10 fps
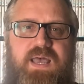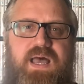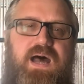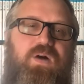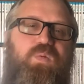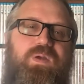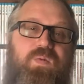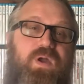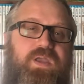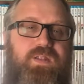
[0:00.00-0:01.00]
We
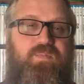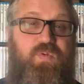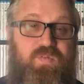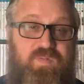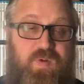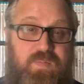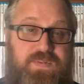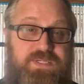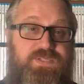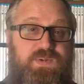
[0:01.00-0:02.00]
work in the movie prop
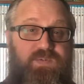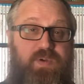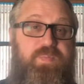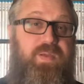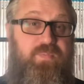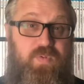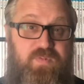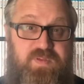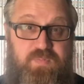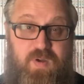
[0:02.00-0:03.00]
industry. We're a big
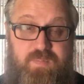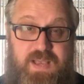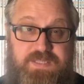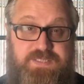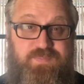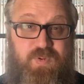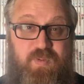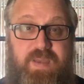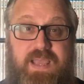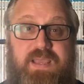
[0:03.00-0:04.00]
movie prop house in
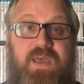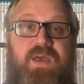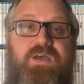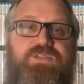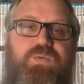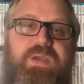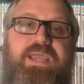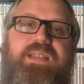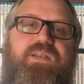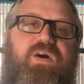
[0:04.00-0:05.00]
Burbank. So we get
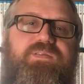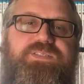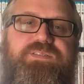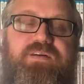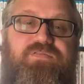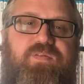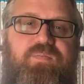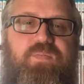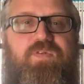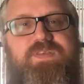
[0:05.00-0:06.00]
a lot of stuff from
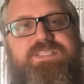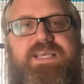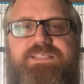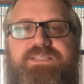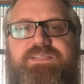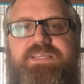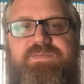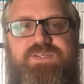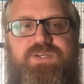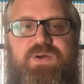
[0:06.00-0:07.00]
movie sets and TV
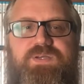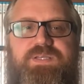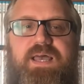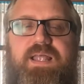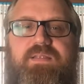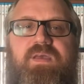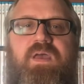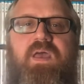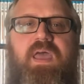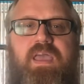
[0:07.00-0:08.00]
shows. And
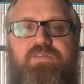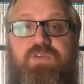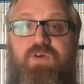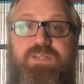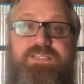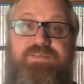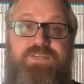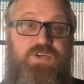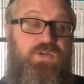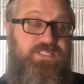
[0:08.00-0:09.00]
if you know the TV
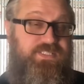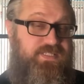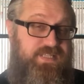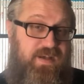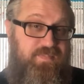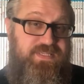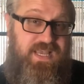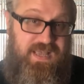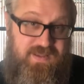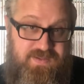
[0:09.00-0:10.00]
show
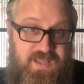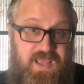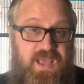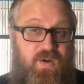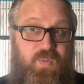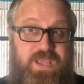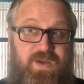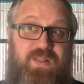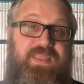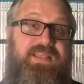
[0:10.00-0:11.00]
Stumptown, we
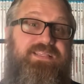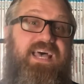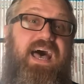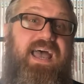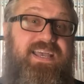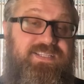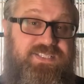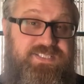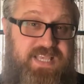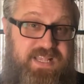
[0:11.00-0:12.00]
got the entire
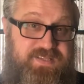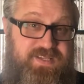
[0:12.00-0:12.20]
set,